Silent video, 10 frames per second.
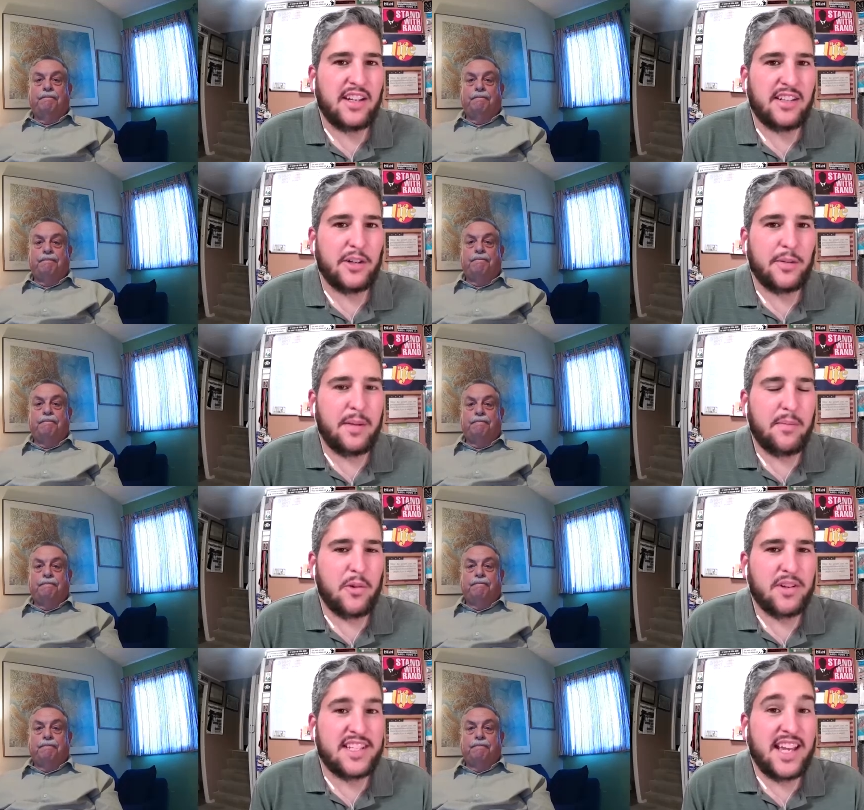Speaker 1: and a little
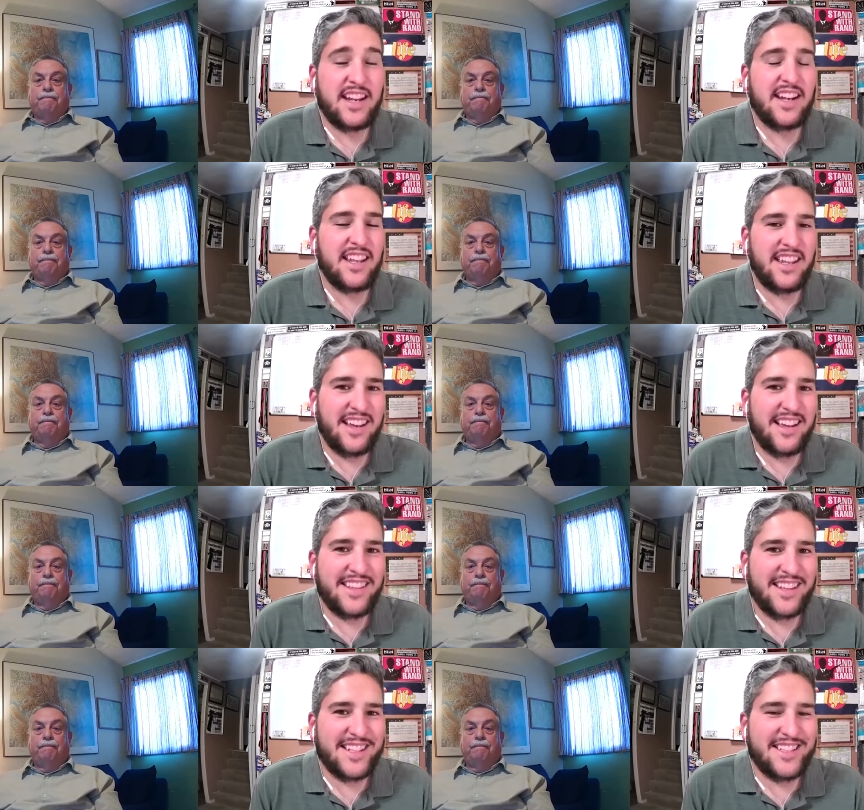bit more
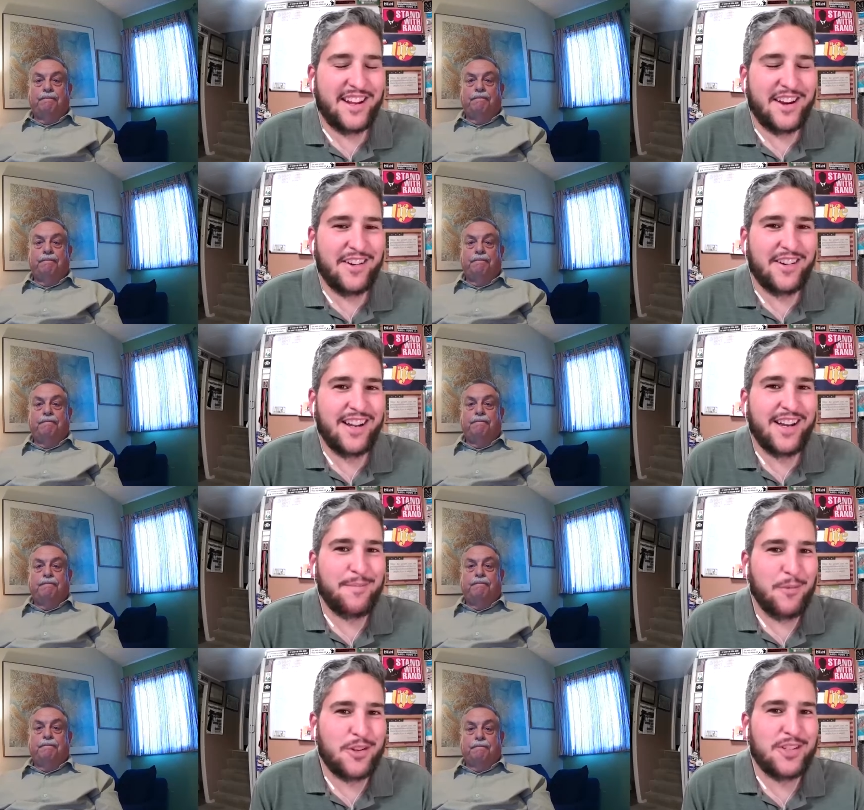sanity, I think it's
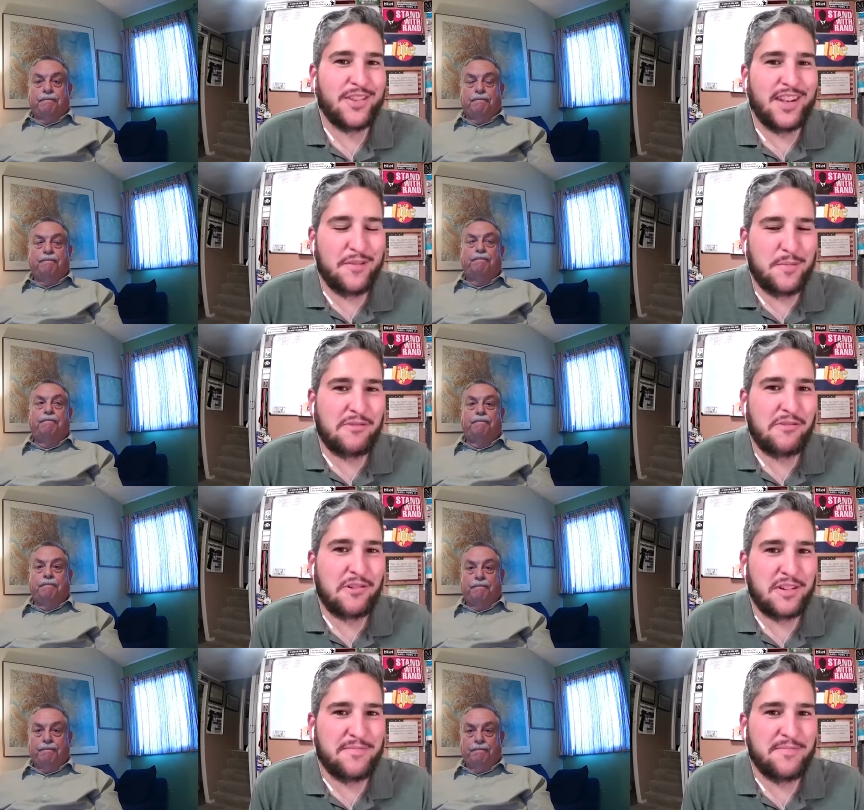there uh, more so than ever
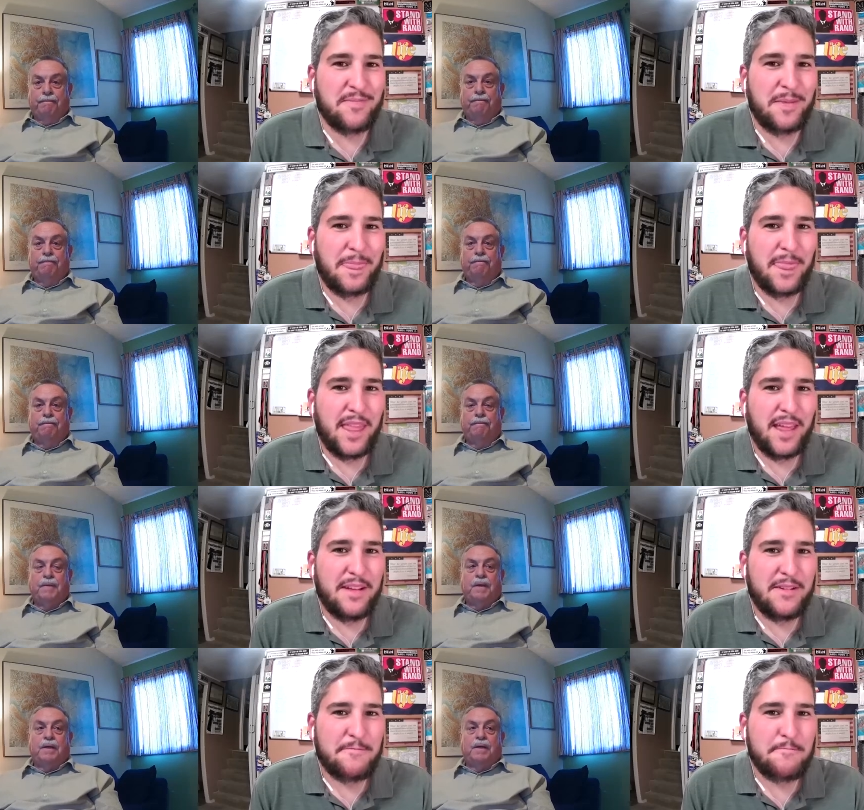before.
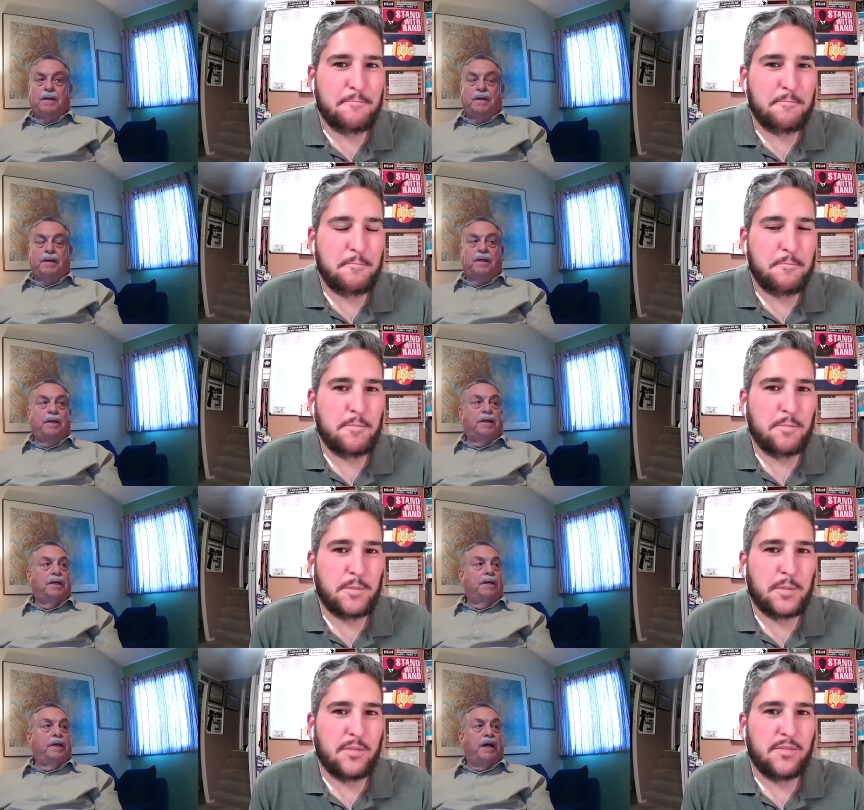
Speaker 2: And
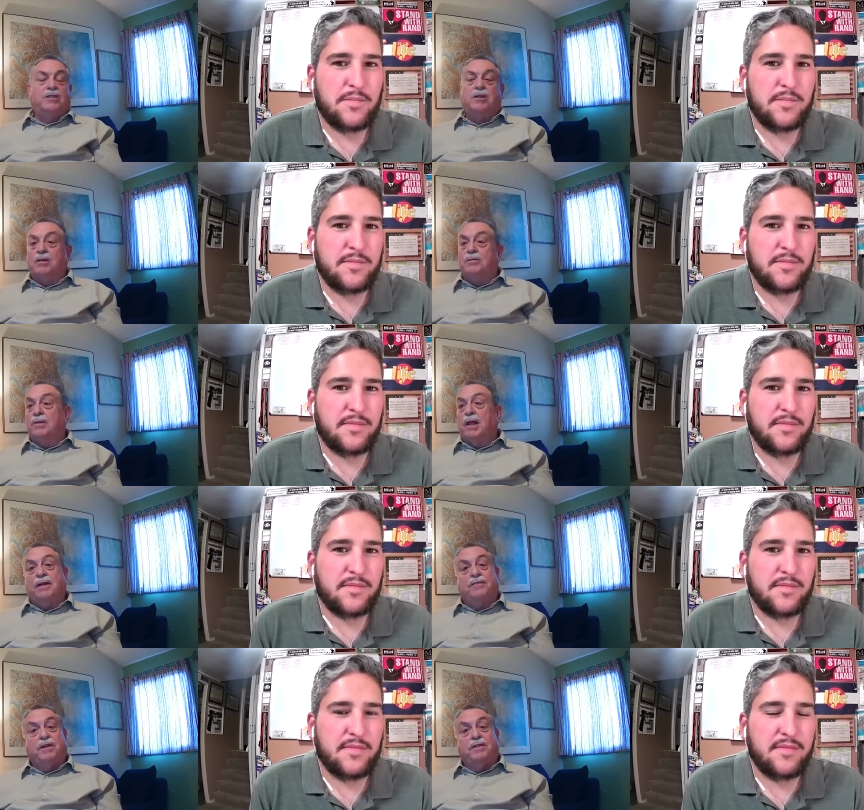and I talked to a
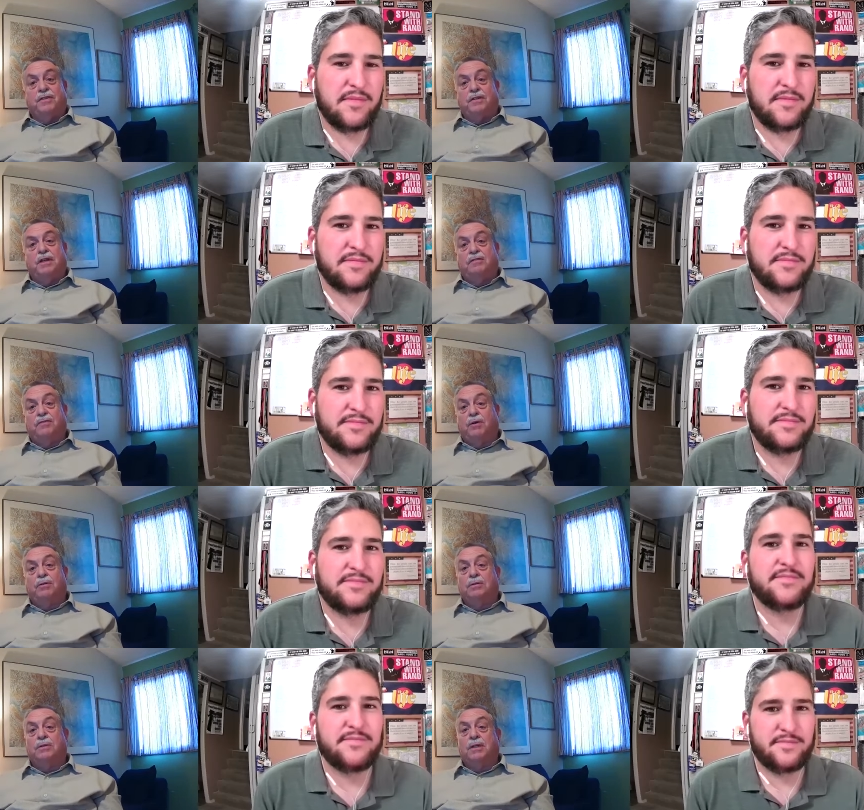lot of unaffiliated
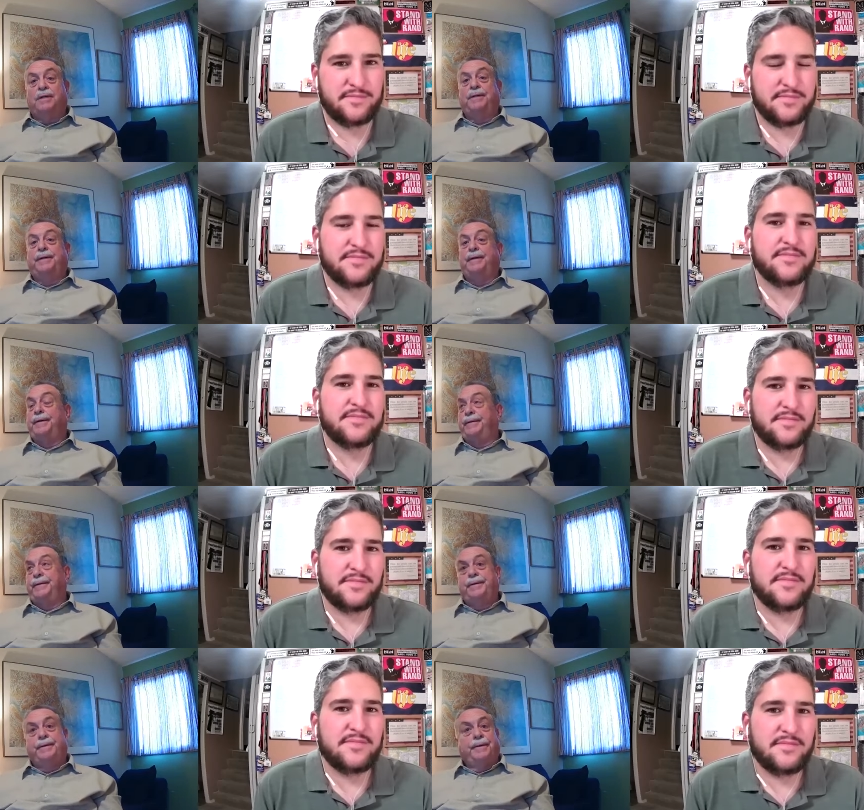voters, and uh,
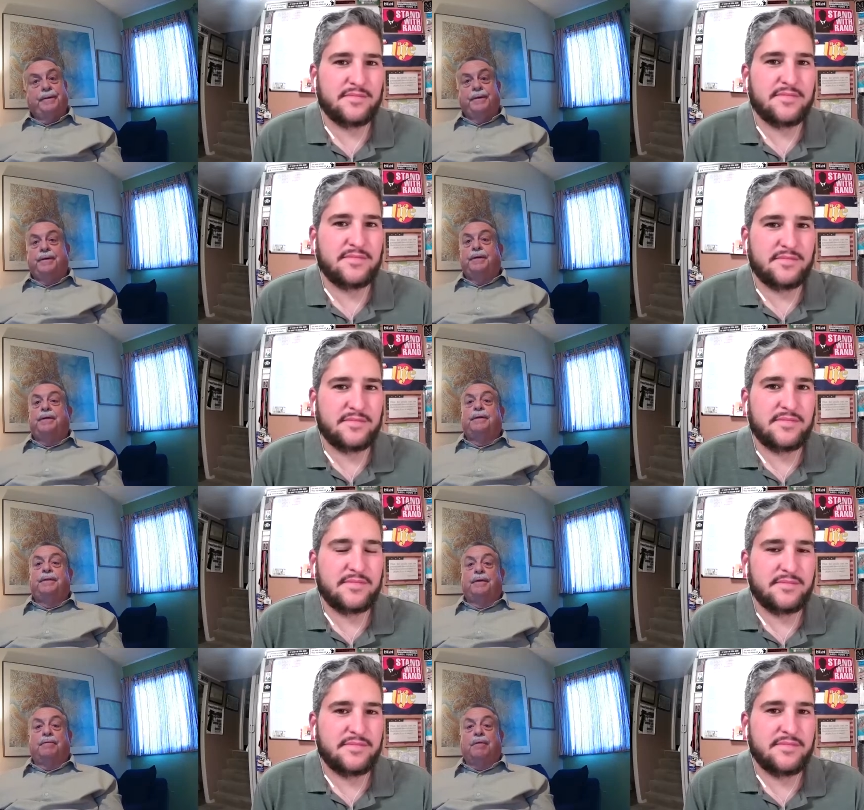
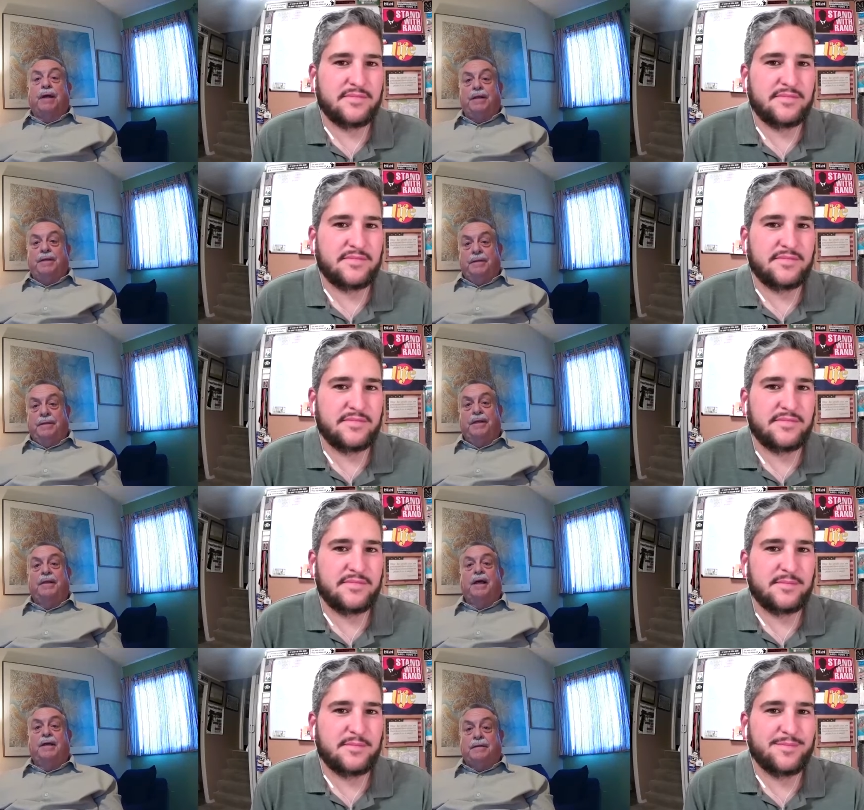they're ready.
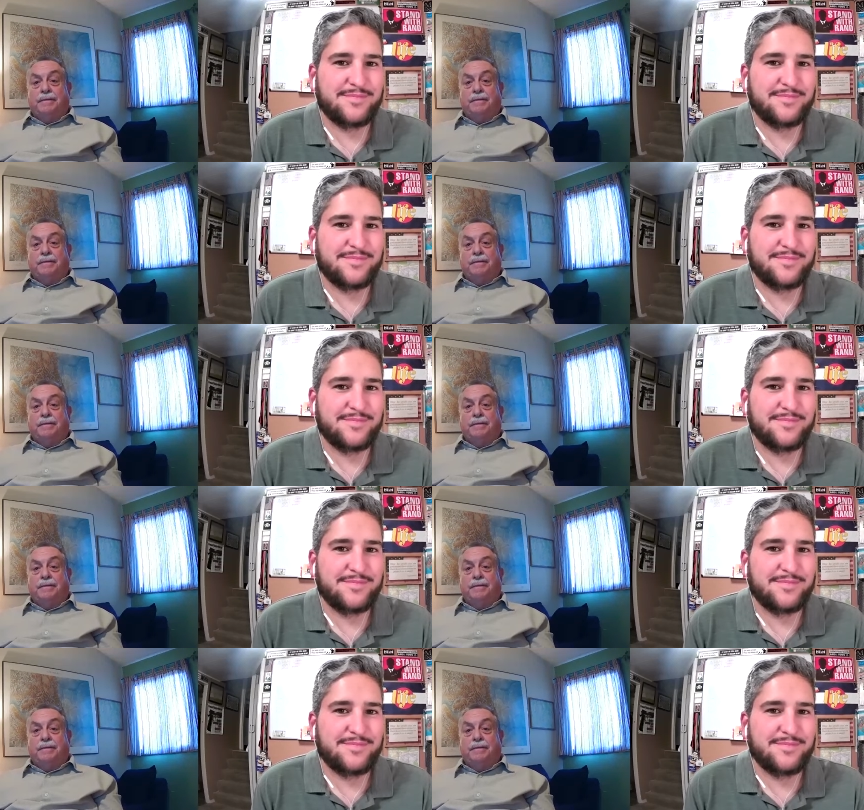They like